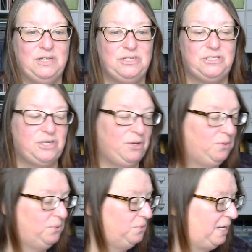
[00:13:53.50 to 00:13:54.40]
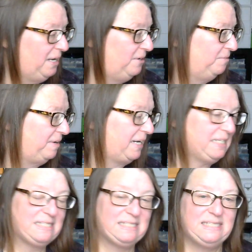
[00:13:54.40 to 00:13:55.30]
So I don't know if I
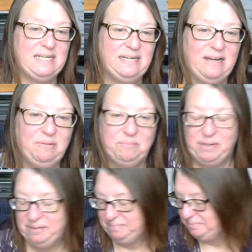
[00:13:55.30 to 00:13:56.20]
can stand up, but